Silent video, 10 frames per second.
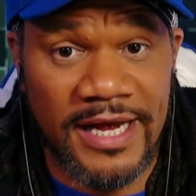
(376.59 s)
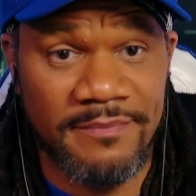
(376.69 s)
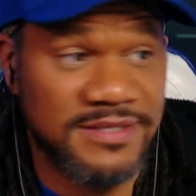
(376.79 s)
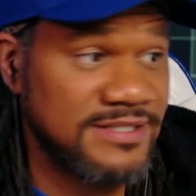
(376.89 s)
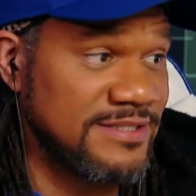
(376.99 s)

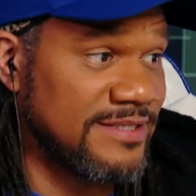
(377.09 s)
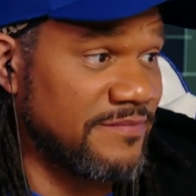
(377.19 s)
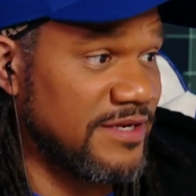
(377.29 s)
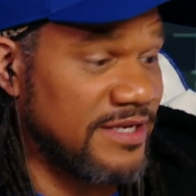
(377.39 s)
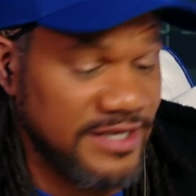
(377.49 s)
I'm missing
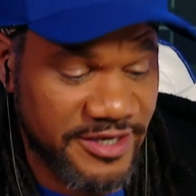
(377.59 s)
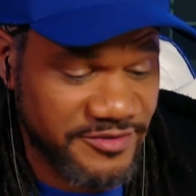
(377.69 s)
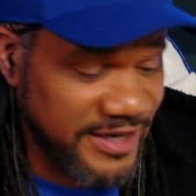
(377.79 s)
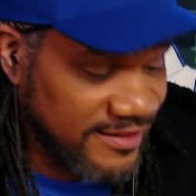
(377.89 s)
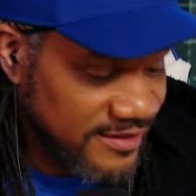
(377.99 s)
something again,
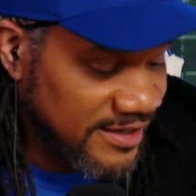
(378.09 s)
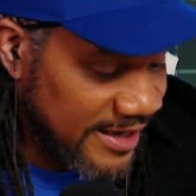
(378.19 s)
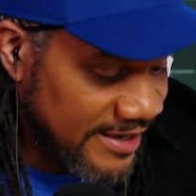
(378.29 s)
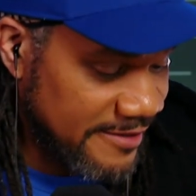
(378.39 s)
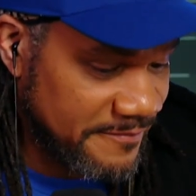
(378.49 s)
Adrienne. I
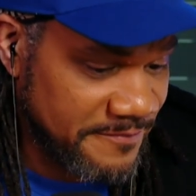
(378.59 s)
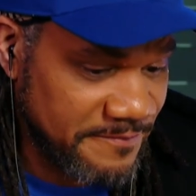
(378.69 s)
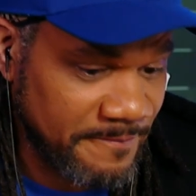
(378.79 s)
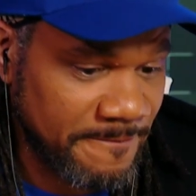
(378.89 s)
think I am.